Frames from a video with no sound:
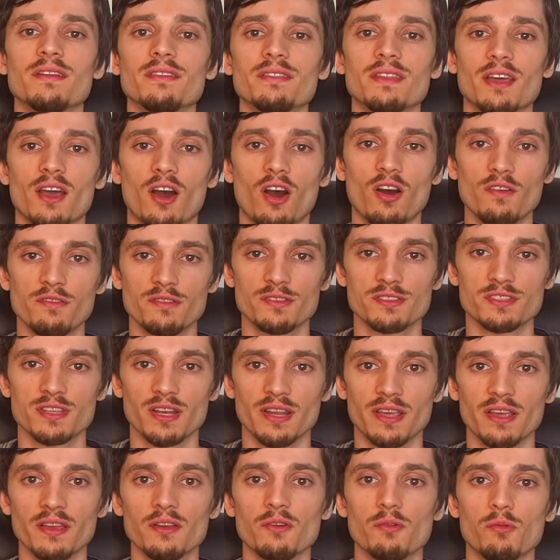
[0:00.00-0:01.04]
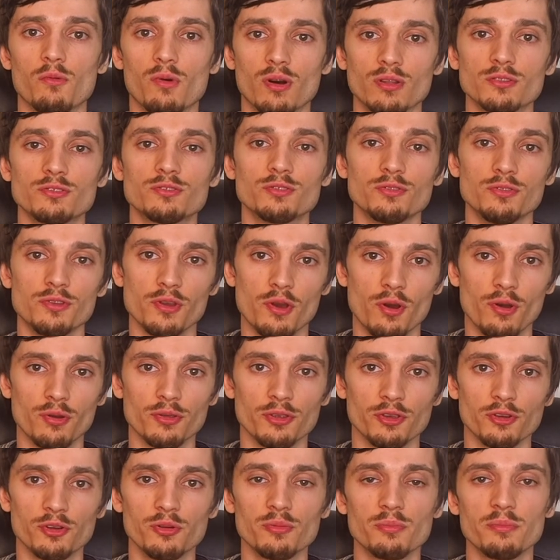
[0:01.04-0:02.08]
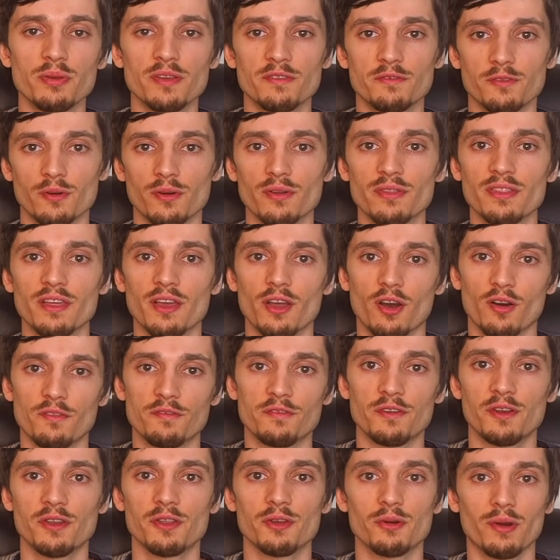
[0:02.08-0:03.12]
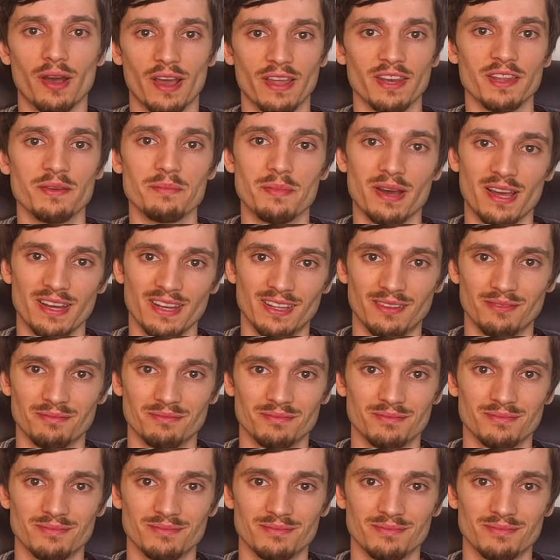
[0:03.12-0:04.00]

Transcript: They obviously want to know you before they offer you any money.